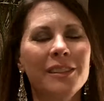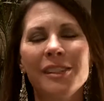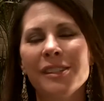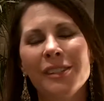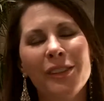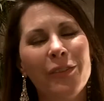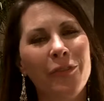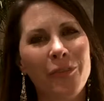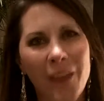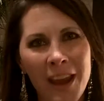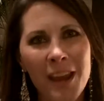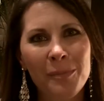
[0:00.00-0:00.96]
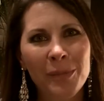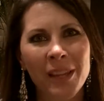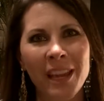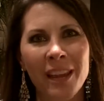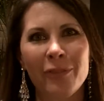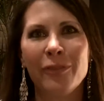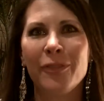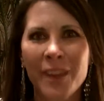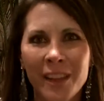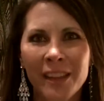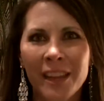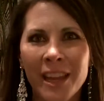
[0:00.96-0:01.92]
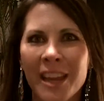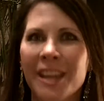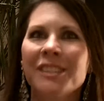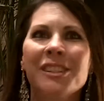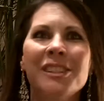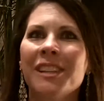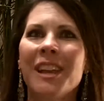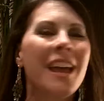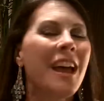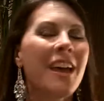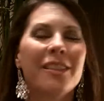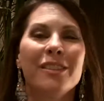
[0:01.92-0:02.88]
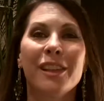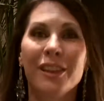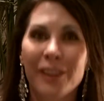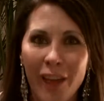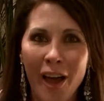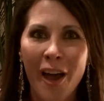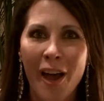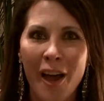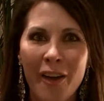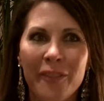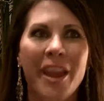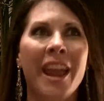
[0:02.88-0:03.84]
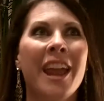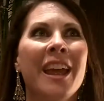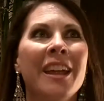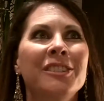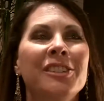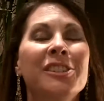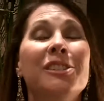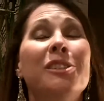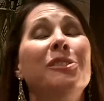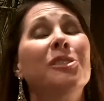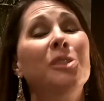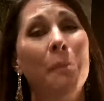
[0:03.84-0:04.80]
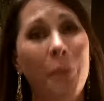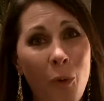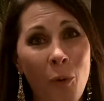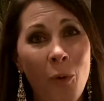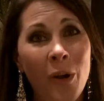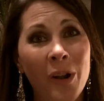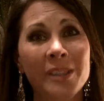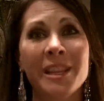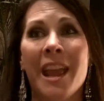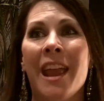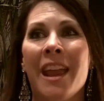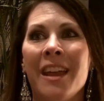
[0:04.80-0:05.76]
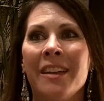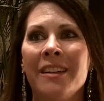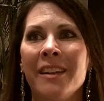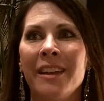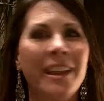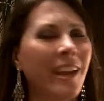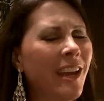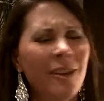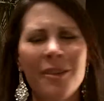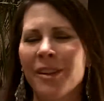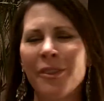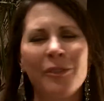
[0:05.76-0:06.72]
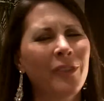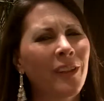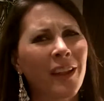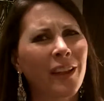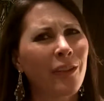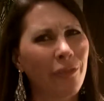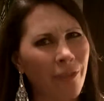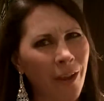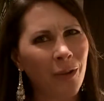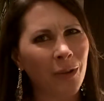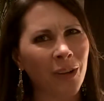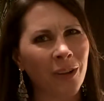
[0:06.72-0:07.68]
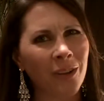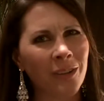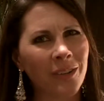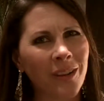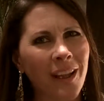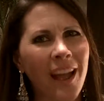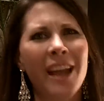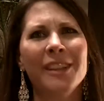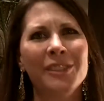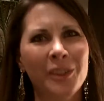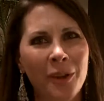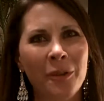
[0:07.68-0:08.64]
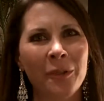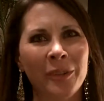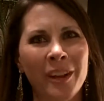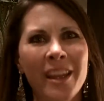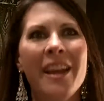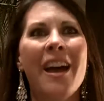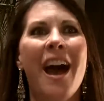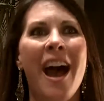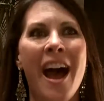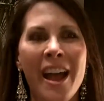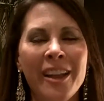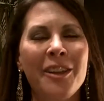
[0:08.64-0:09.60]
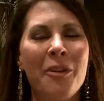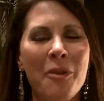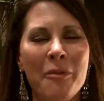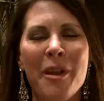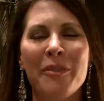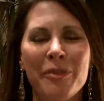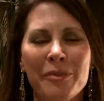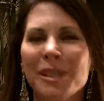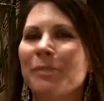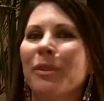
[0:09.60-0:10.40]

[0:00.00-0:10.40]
just the family feeling and just the love and just the support. And here I don't feel like a failure. I don't. I go away from this